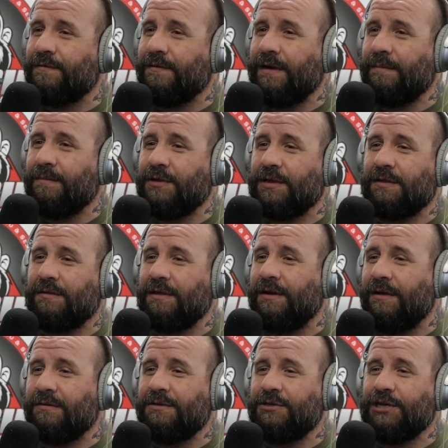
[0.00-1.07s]
And I'm just,
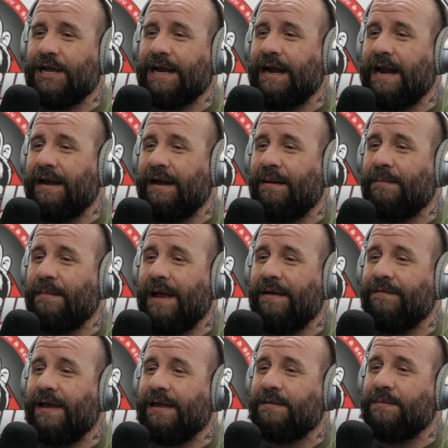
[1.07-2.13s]
checking on my
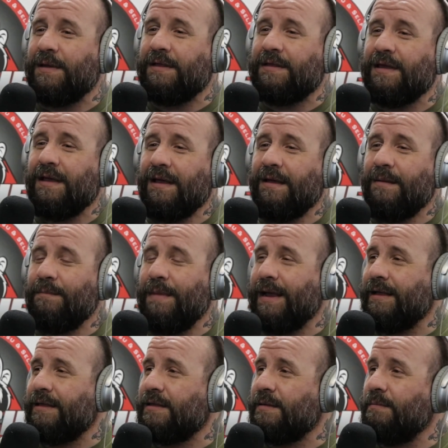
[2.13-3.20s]
investments,
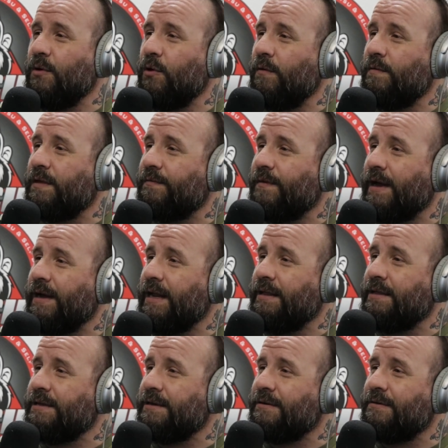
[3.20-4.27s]
making some moves if I need
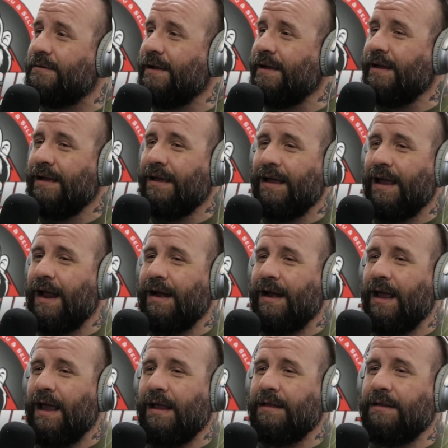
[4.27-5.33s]
to. Yep. And
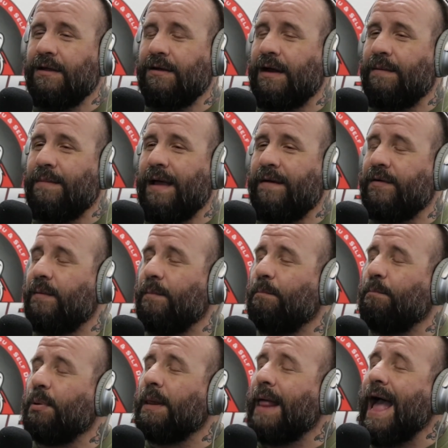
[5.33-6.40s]
dude, I'm having a
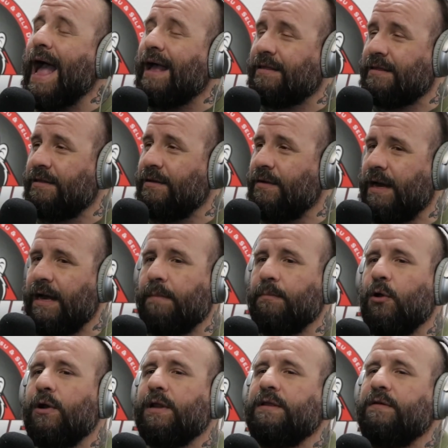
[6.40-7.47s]
blast doing it. And I'm
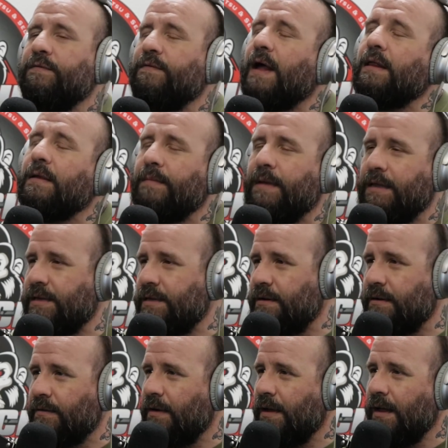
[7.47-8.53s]
learning development
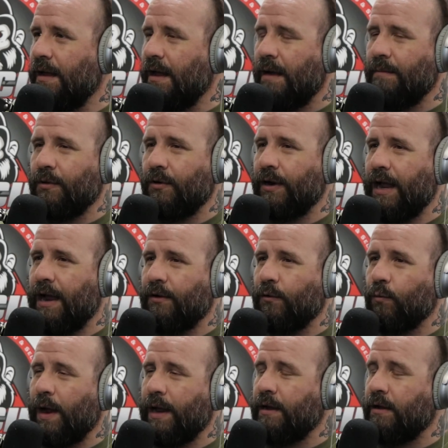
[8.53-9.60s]
too. I'm learning how to
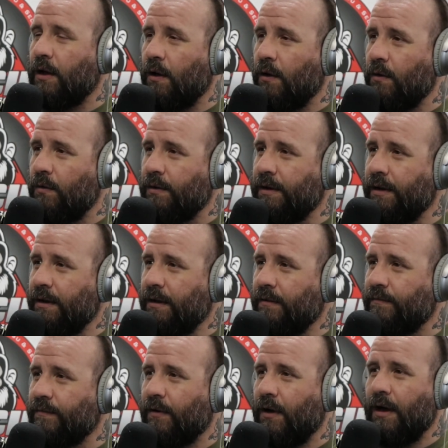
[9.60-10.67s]
write code
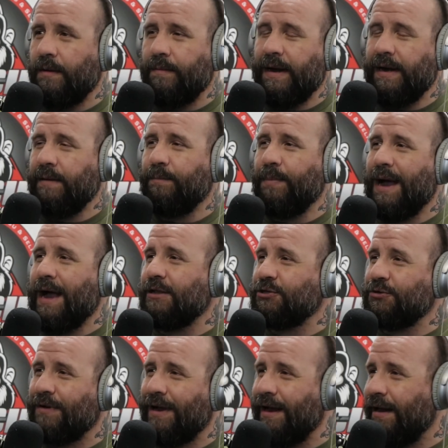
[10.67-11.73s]
for automated bot
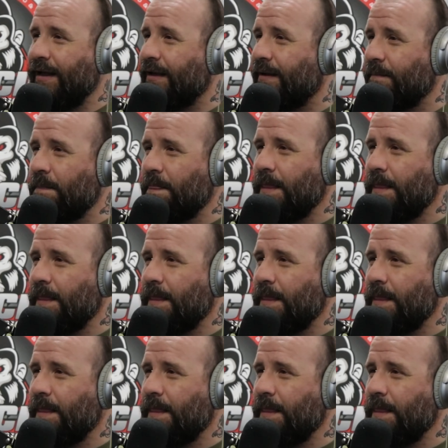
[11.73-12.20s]
trading.